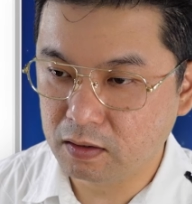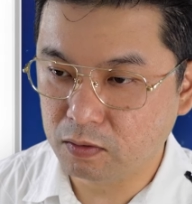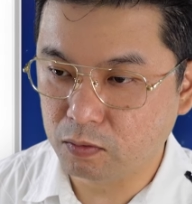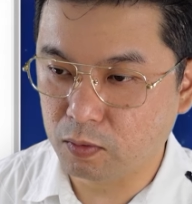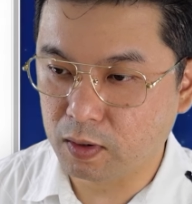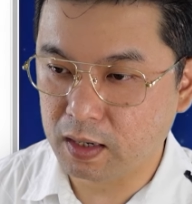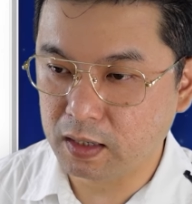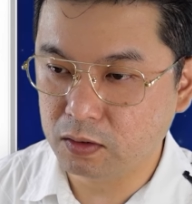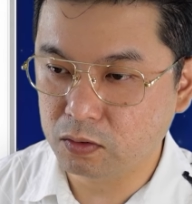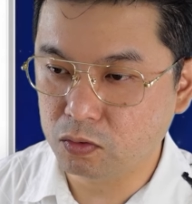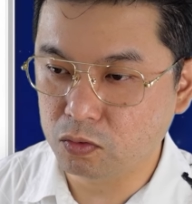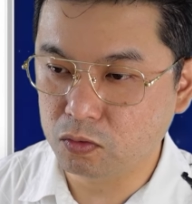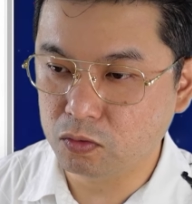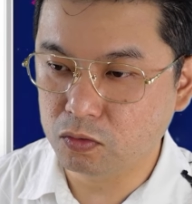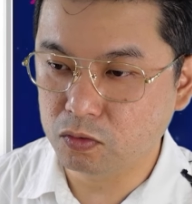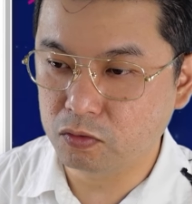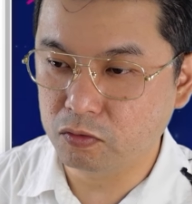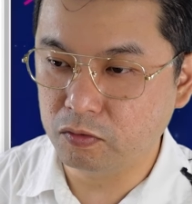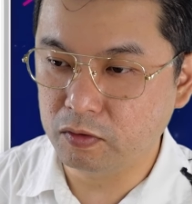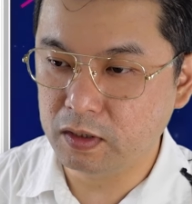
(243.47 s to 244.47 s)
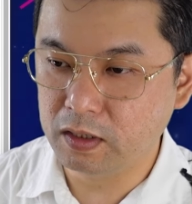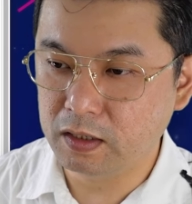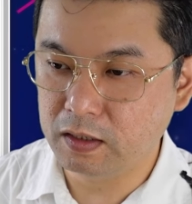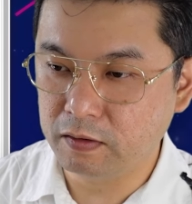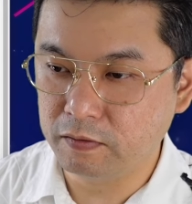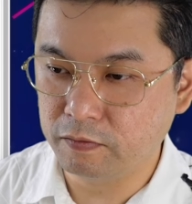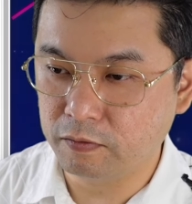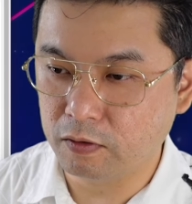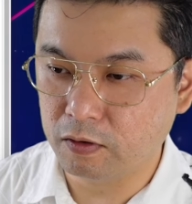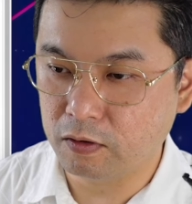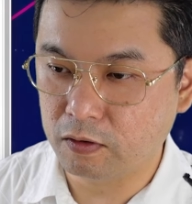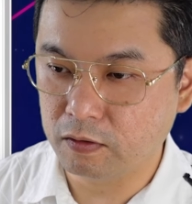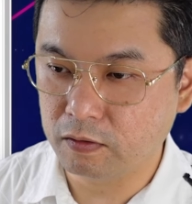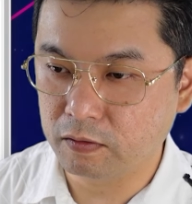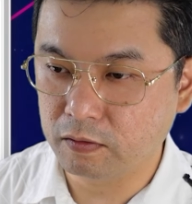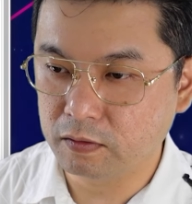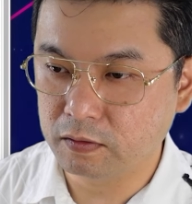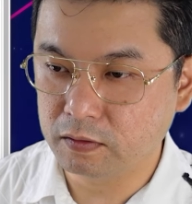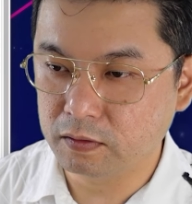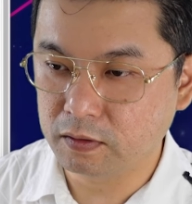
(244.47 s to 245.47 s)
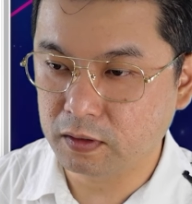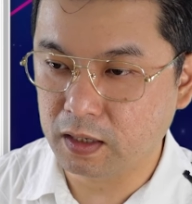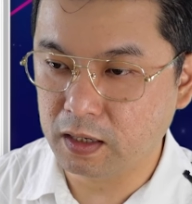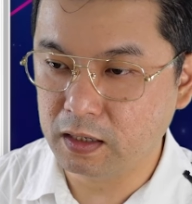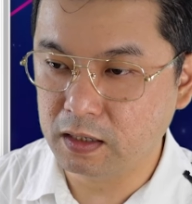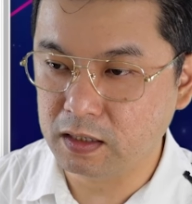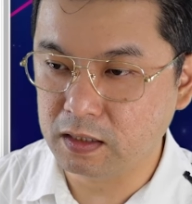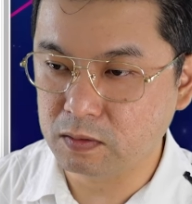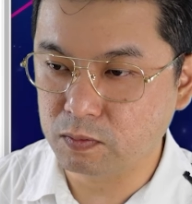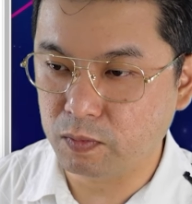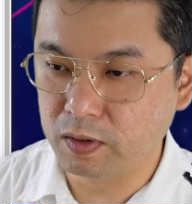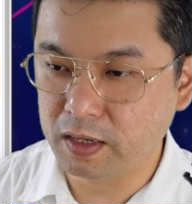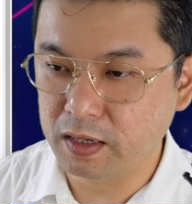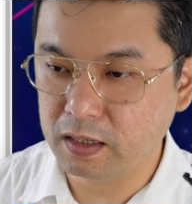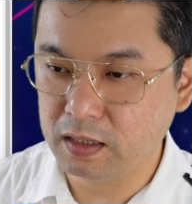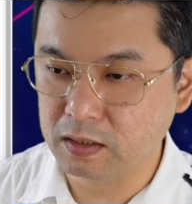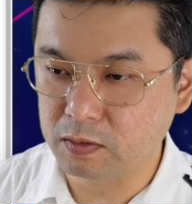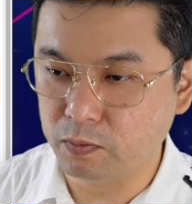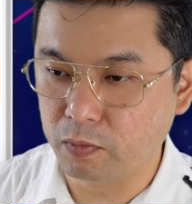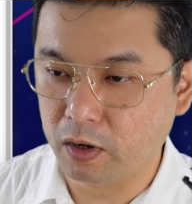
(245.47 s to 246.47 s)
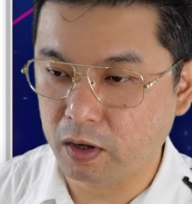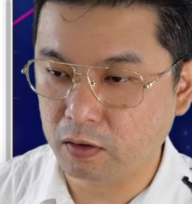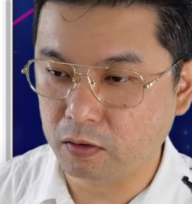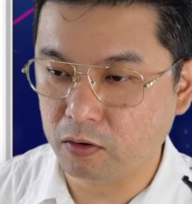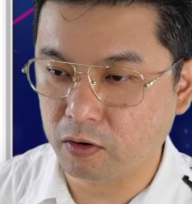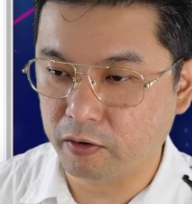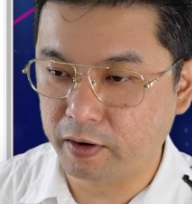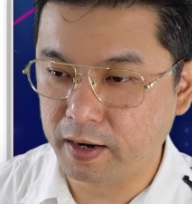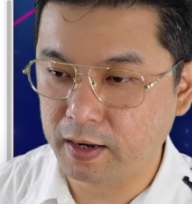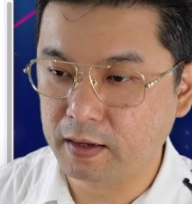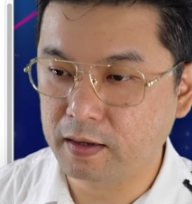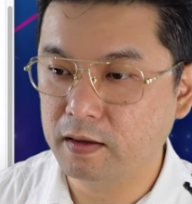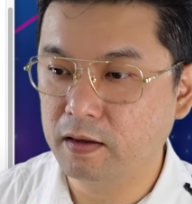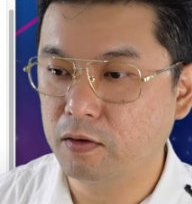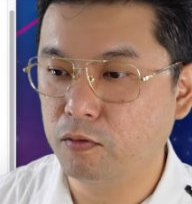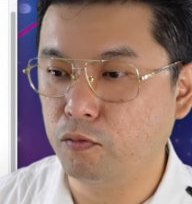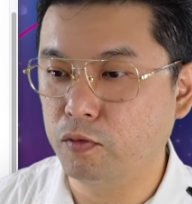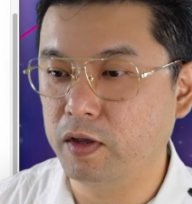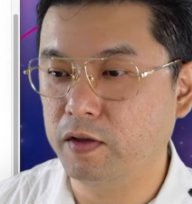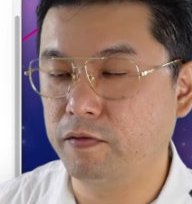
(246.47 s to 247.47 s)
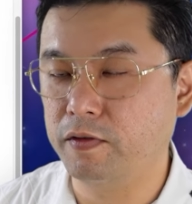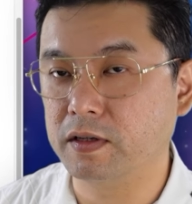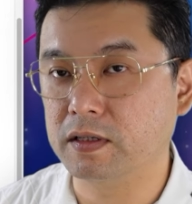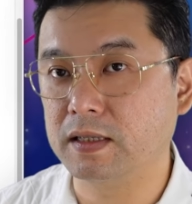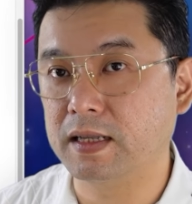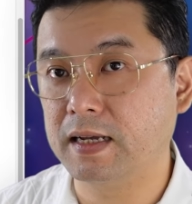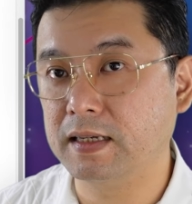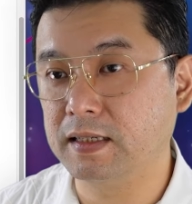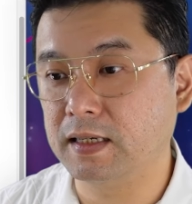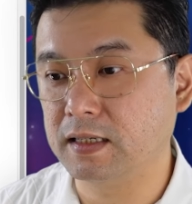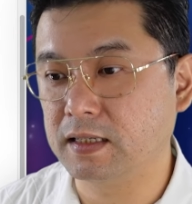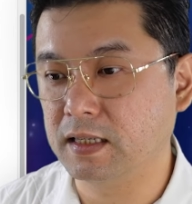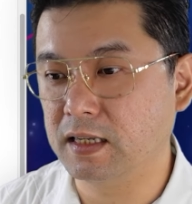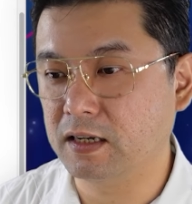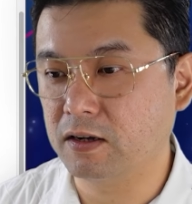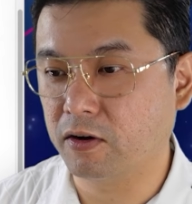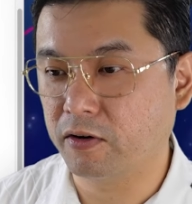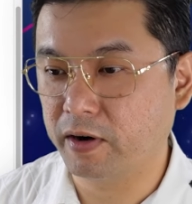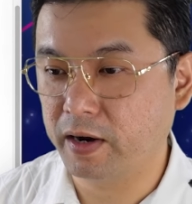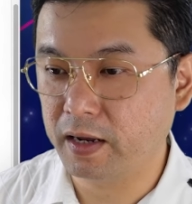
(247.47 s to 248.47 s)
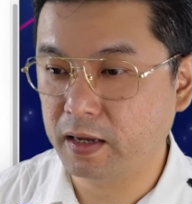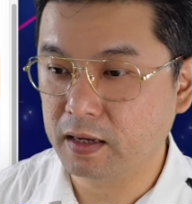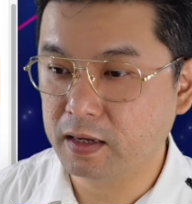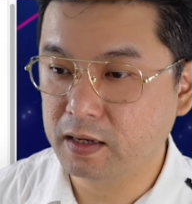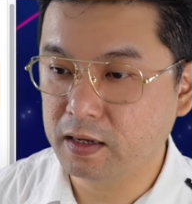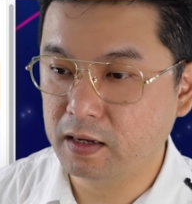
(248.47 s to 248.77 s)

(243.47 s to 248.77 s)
1, 2, 3, 4. Okay, display is block, correct. Width is 960, correct.